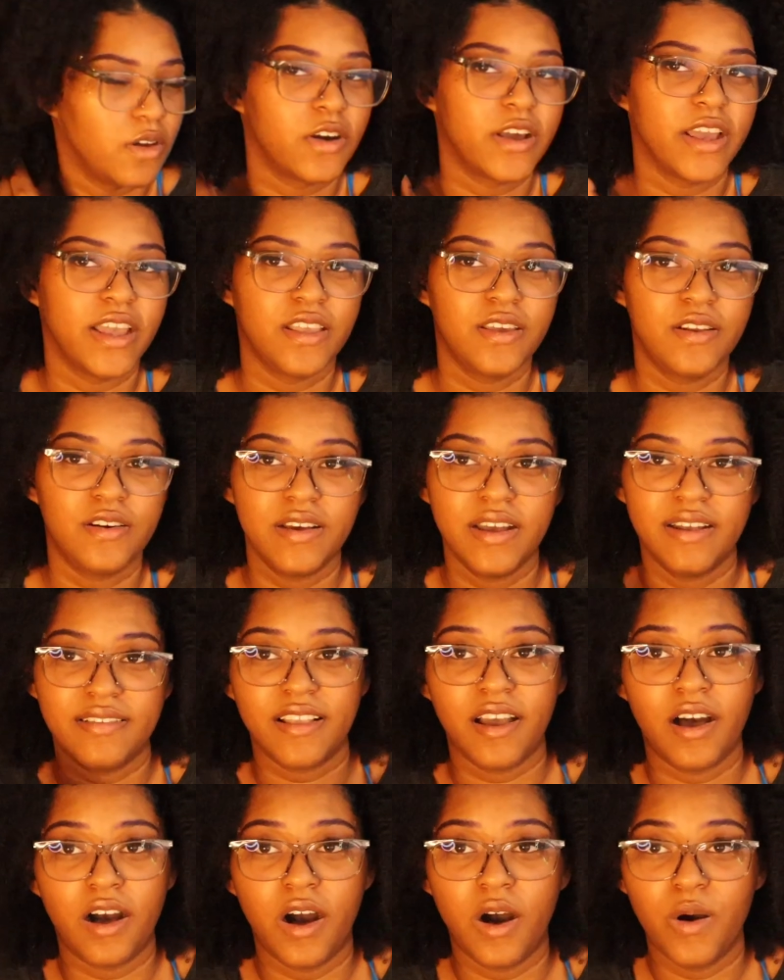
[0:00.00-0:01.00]
Okay, you don't have
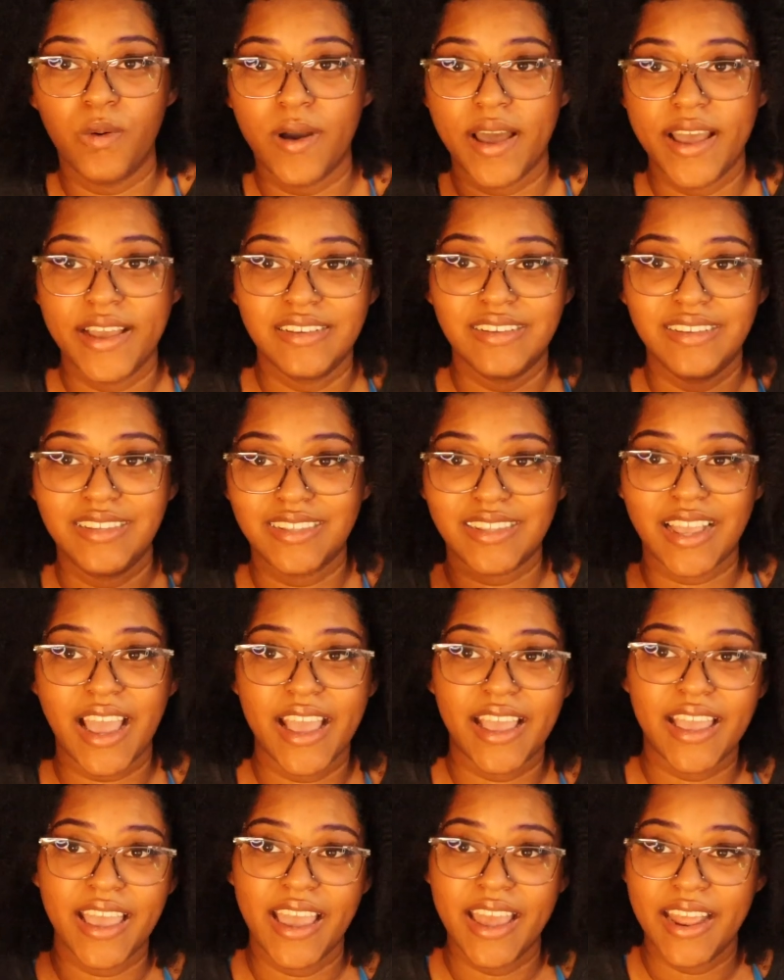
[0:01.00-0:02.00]
to always
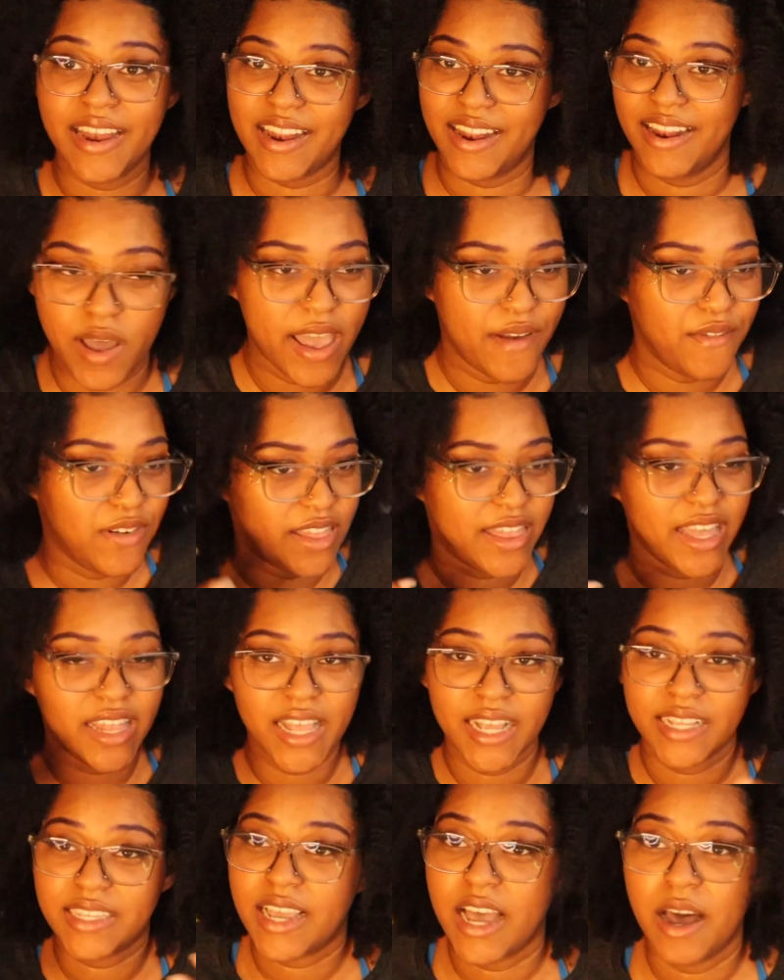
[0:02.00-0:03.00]
take in everything
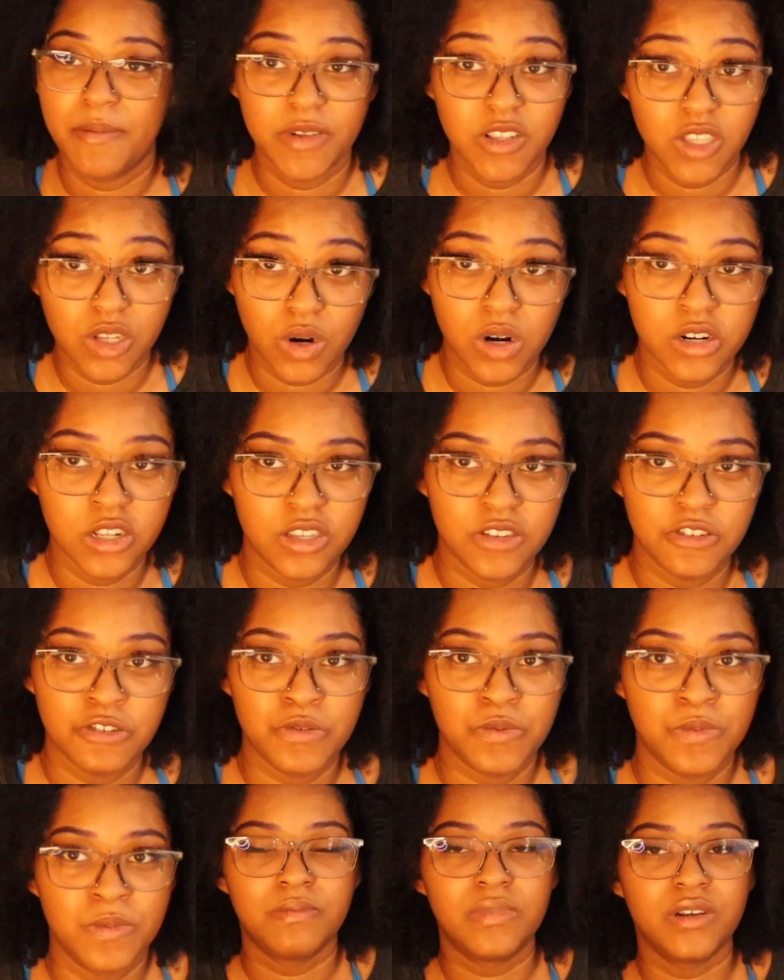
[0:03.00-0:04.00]
that's coming towards
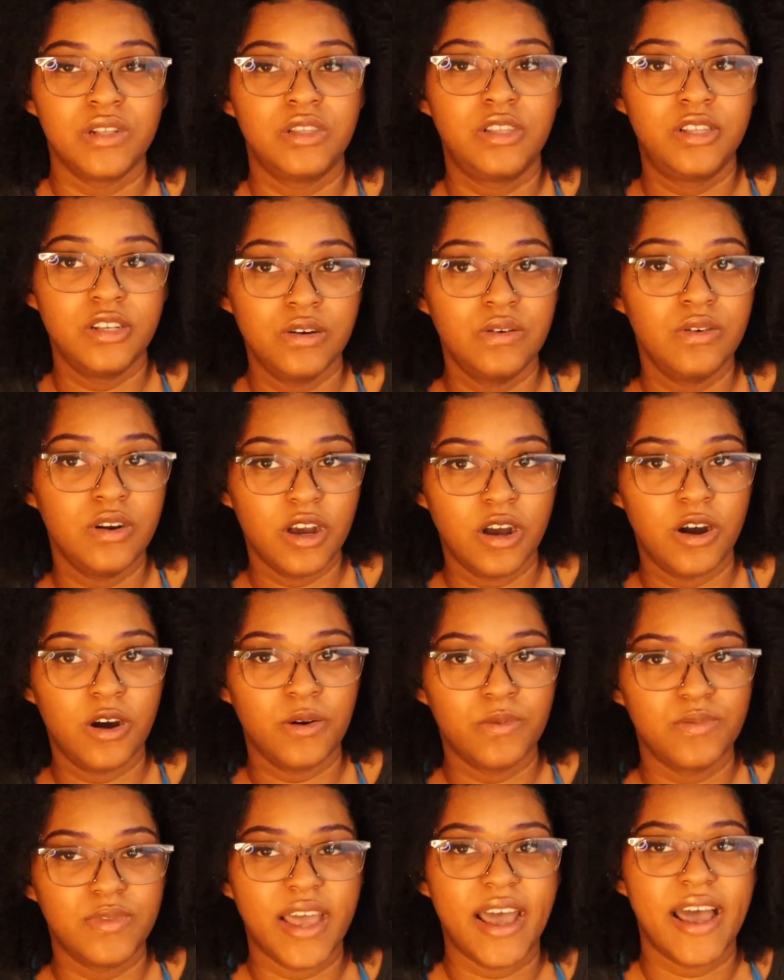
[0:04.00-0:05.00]
you, but do
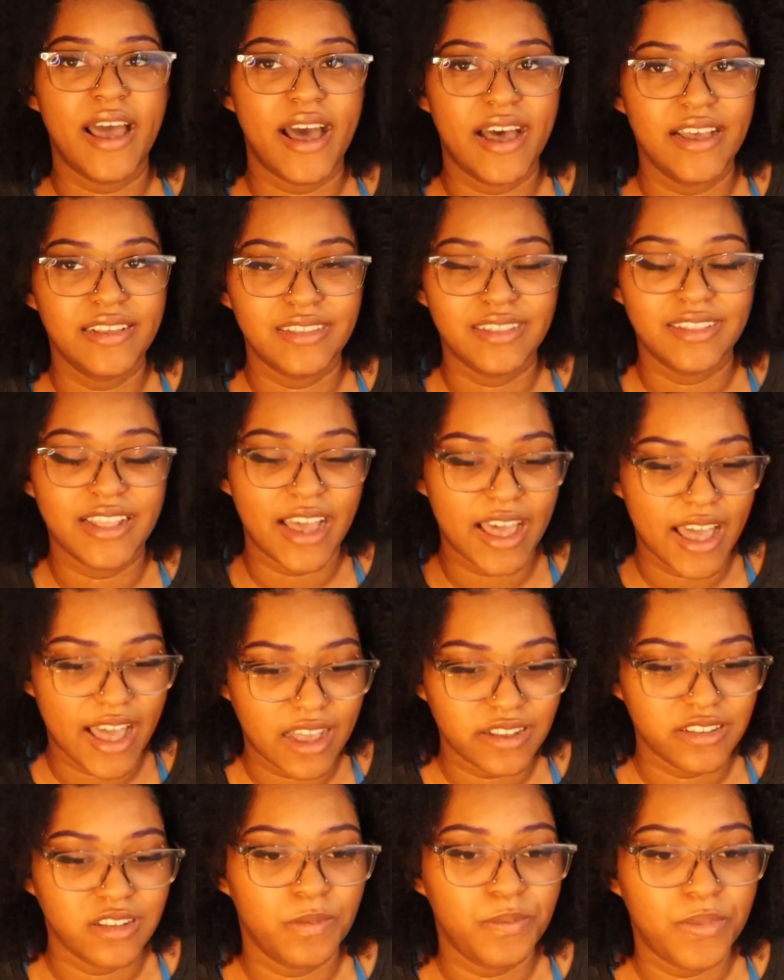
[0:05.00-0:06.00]
know that has that
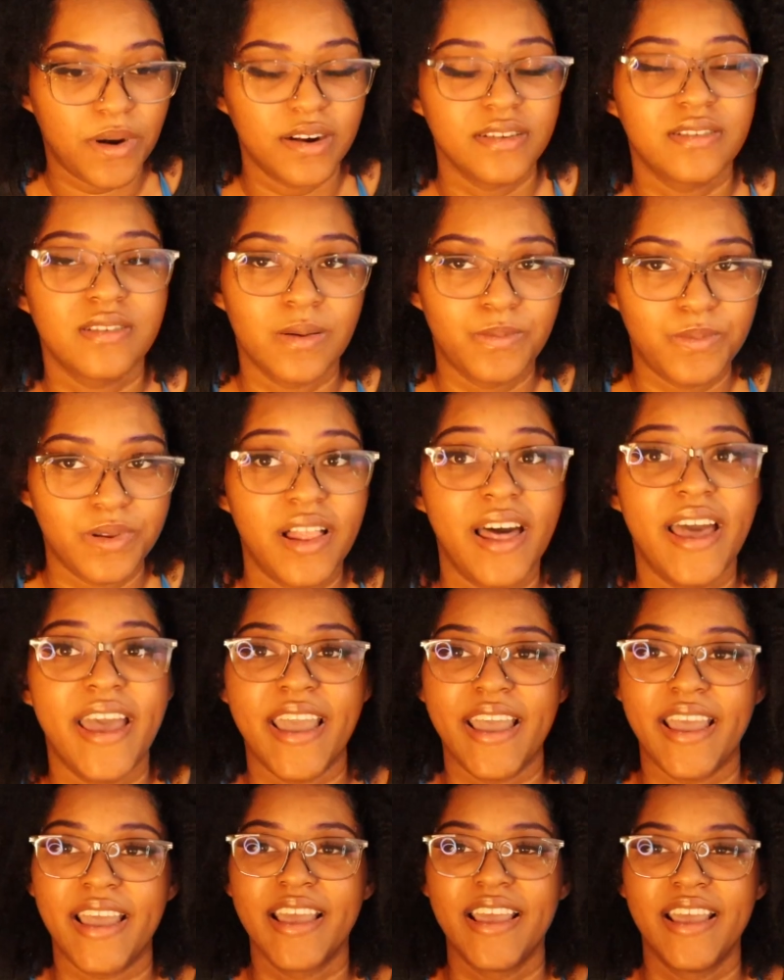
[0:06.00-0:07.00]
has a part to
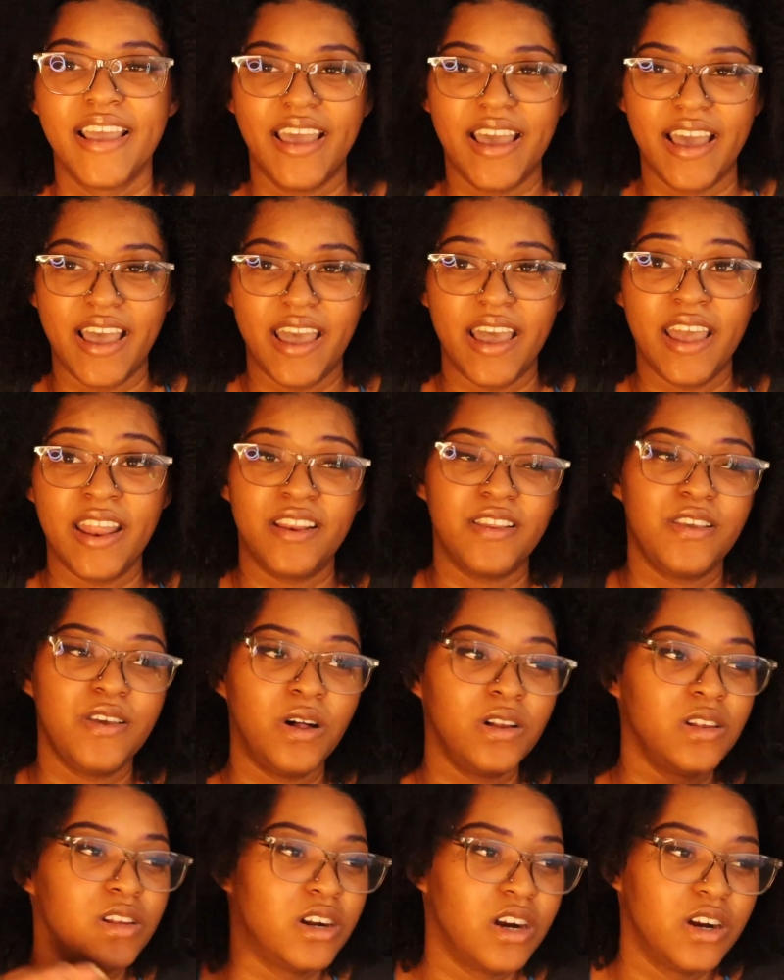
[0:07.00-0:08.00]
play and
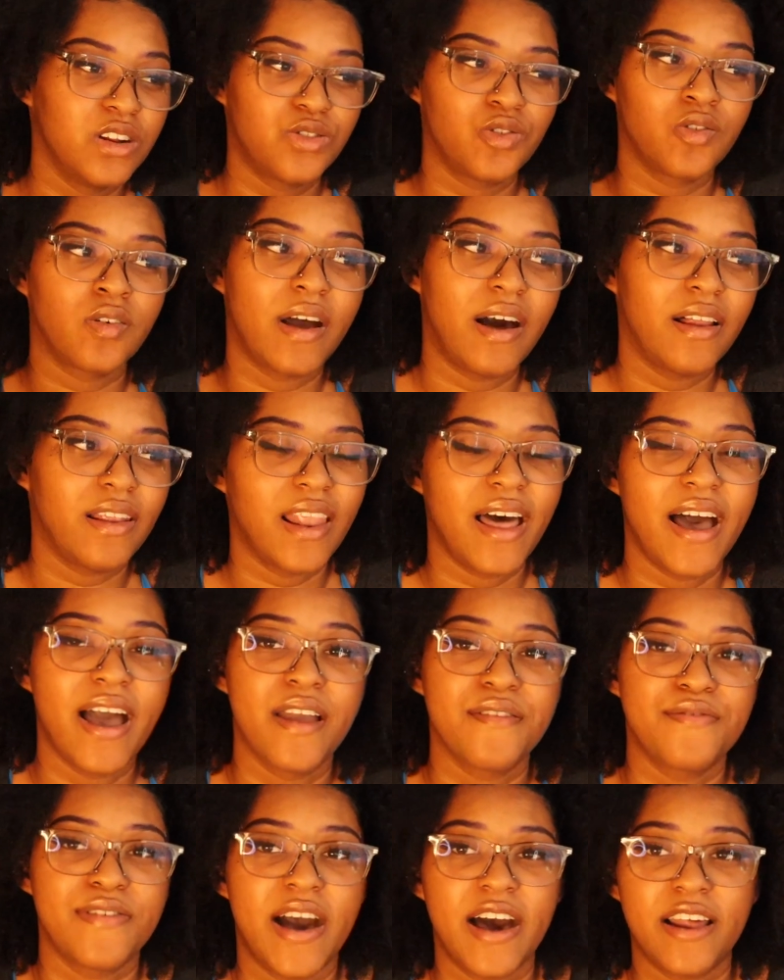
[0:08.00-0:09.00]
you'll learn throughout
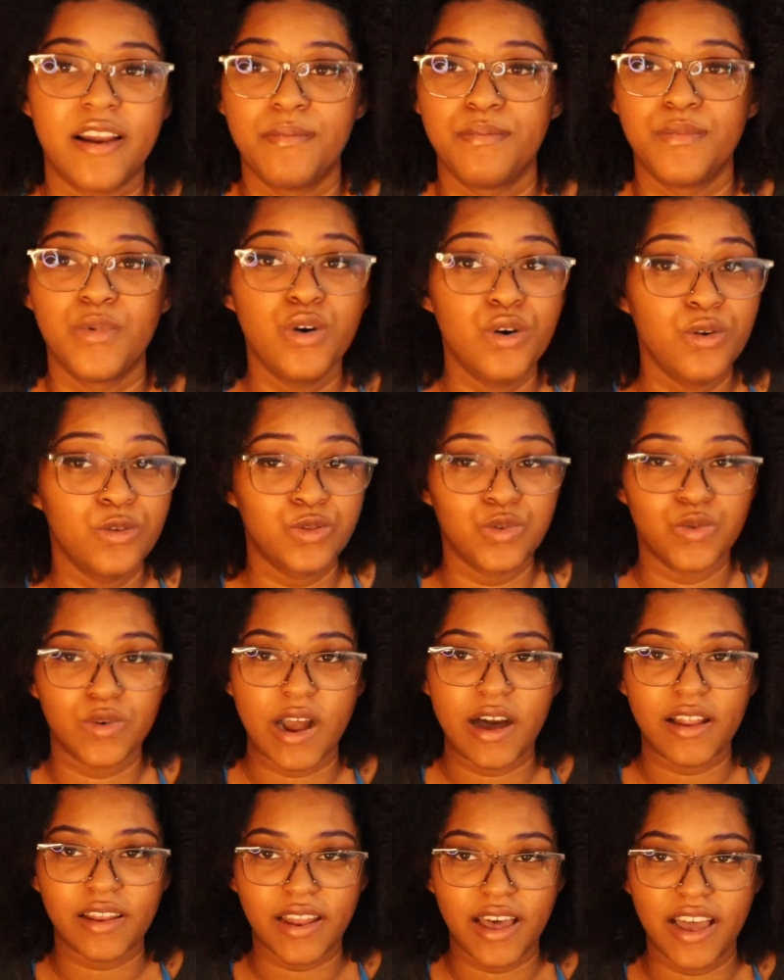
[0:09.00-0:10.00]
life how to move
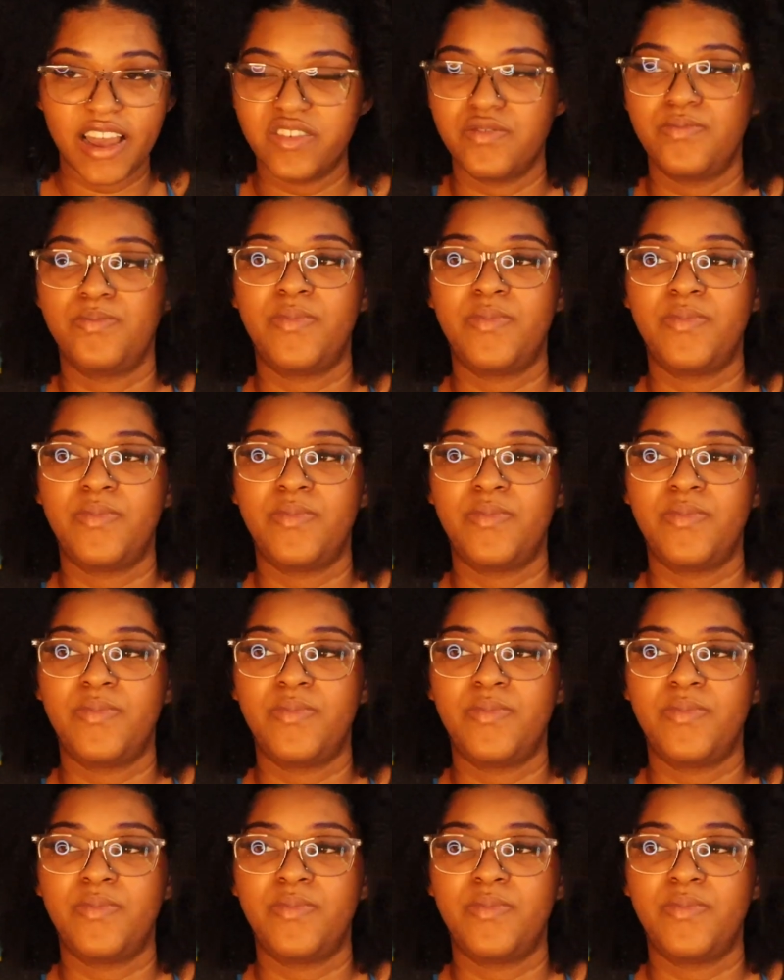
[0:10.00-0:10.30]
throughout life